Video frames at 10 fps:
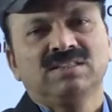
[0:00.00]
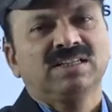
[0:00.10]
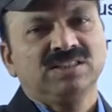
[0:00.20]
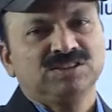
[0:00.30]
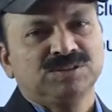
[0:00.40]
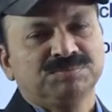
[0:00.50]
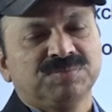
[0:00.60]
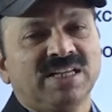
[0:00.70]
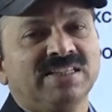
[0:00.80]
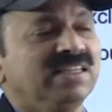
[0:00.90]
kinship.
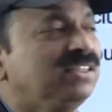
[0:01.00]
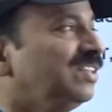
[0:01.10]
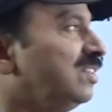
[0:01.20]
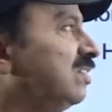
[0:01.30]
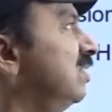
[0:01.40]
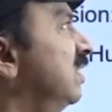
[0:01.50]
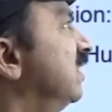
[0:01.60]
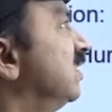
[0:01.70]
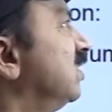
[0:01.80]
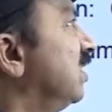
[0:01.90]
Like that here.
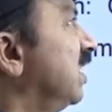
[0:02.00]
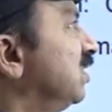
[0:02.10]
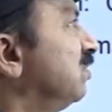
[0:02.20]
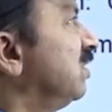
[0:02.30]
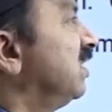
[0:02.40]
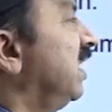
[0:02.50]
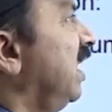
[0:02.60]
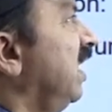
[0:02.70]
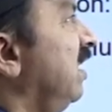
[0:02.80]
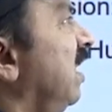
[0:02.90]
So that's one.
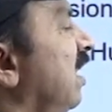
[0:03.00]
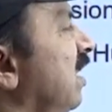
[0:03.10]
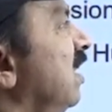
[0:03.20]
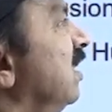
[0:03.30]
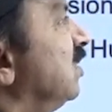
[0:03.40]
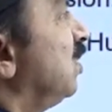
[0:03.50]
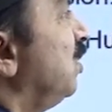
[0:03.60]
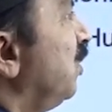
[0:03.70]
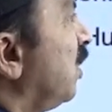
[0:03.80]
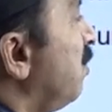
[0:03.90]
Then,
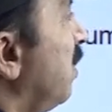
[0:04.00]
so you come